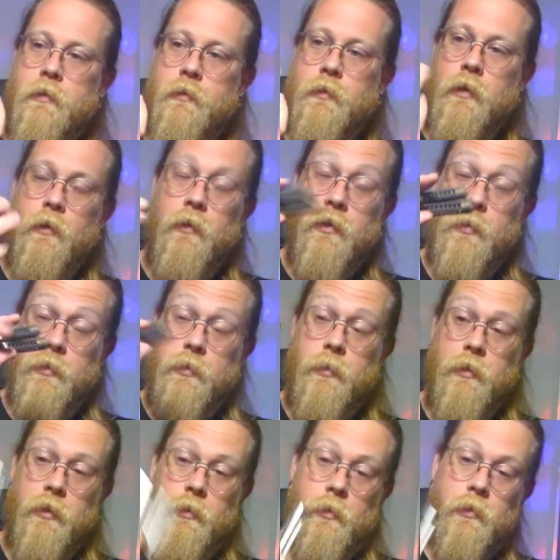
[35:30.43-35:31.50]
So this one's
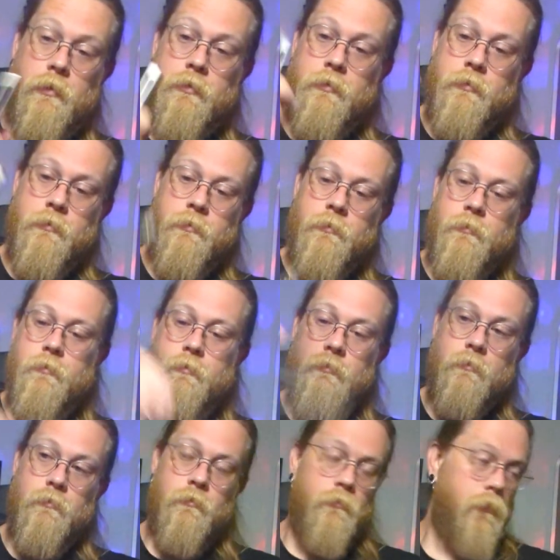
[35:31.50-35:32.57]
really cool.
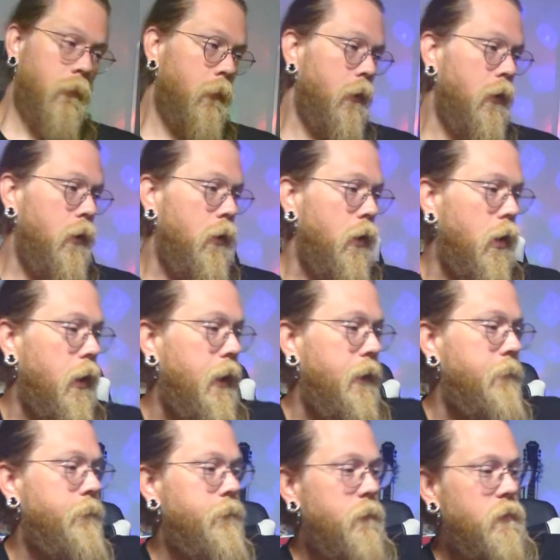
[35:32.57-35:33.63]
All
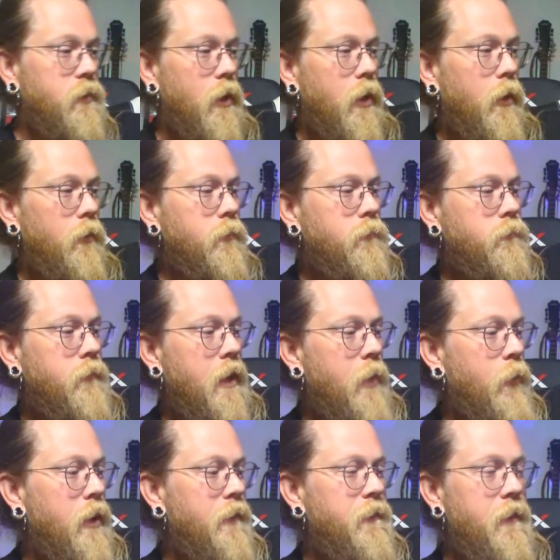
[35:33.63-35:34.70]
right, so now
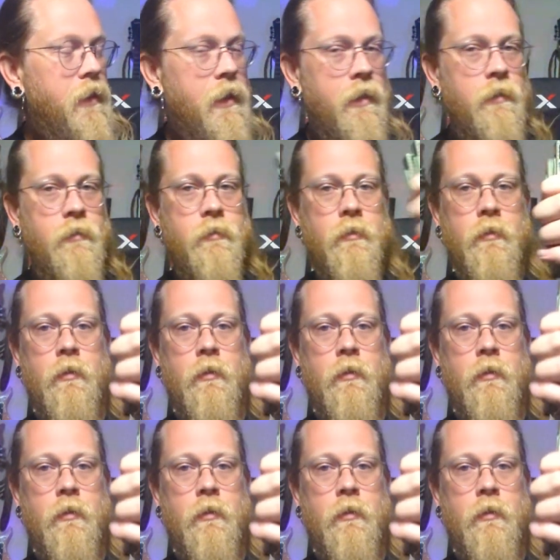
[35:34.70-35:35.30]
we're at the end.